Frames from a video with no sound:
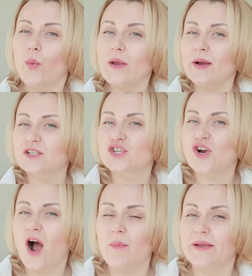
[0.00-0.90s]
we went
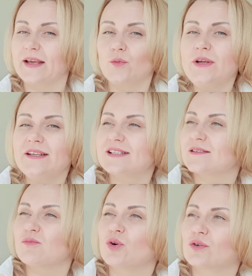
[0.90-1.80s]
shopping and we did
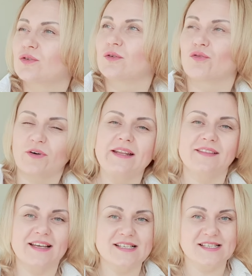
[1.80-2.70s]
some great
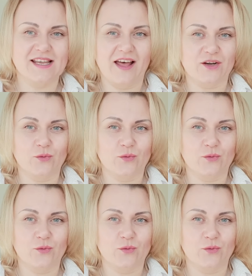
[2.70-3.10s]
things together.